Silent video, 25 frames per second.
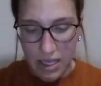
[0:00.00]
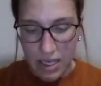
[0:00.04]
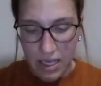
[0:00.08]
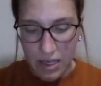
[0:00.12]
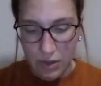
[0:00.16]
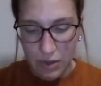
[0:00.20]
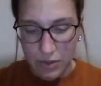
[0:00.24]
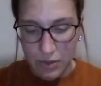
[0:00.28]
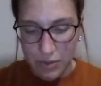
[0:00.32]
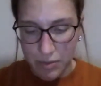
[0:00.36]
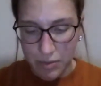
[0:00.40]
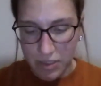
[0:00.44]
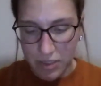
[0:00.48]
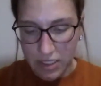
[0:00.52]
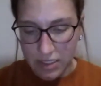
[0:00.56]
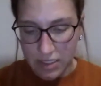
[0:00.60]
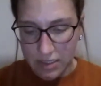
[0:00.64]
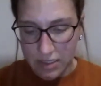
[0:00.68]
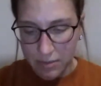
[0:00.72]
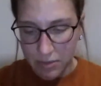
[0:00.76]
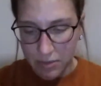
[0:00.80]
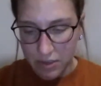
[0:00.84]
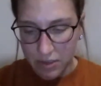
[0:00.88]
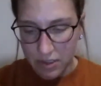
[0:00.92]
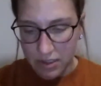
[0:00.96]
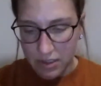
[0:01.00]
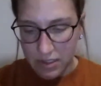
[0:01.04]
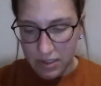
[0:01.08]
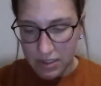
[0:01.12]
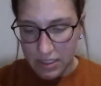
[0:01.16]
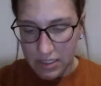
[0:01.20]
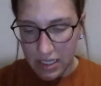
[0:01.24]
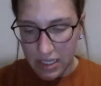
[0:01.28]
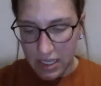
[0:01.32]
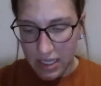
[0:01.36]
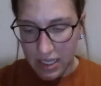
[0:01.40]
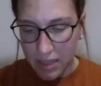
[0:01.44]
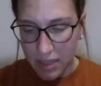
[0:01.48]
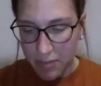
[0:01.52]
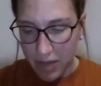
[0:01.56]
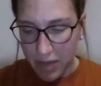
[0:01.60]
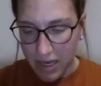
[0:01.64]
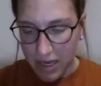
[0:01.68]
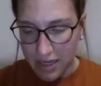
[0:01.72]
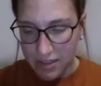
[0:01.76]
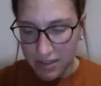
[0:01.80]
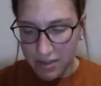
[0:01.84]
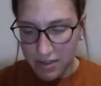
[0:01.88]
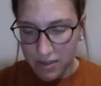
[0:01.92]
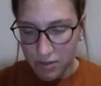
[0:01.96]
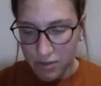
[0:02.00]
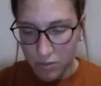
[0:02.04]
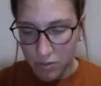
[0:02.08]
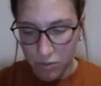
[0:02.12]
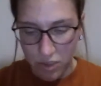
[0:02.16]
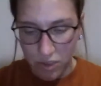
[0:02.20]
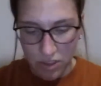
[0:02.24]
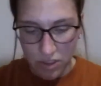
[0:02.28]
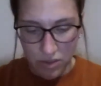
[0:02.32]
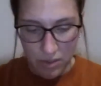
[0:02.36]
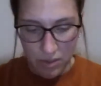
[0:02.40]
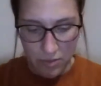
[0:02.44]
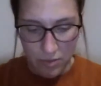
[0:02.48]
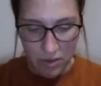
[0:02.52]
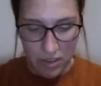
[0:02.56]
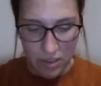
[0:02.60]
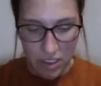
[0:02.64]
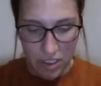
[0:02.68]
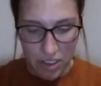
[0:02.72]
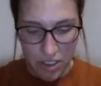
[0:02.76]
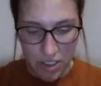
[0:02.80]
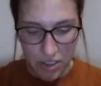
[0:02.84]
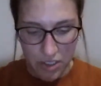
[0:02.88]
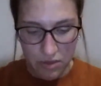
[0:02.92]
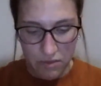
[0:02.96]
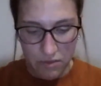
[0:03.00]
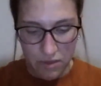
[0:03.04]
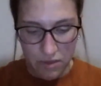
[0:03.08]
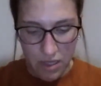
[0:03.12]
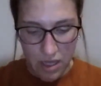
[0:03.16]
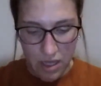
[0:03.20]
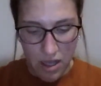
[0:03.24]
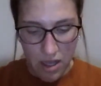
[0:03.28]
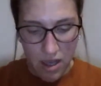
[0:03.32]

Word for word: It was pretty simple take a pass, one dribble, and shoot.